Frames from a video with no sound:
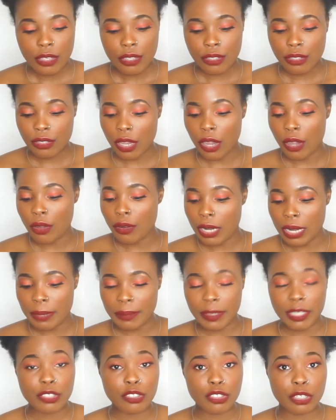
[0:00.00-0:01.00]
So
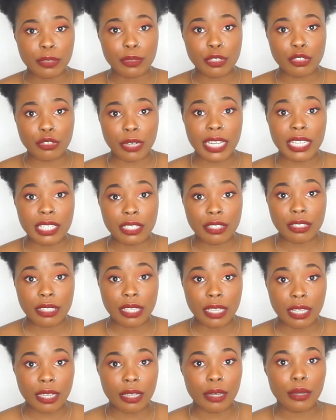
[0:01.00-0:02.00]
I'm gonna jump straight into
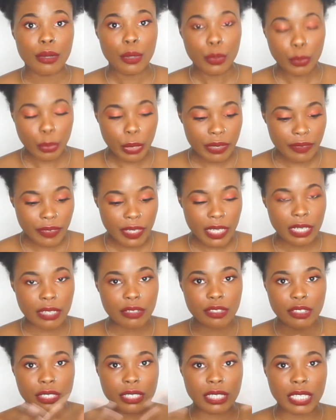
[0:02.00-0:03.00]
the weaving.
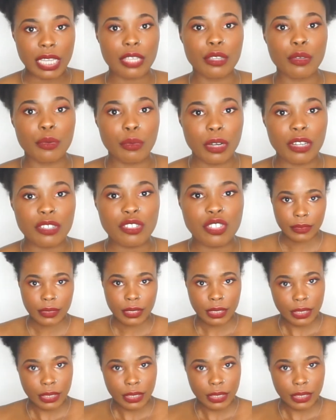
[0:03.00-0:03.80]
I'll just let you watch.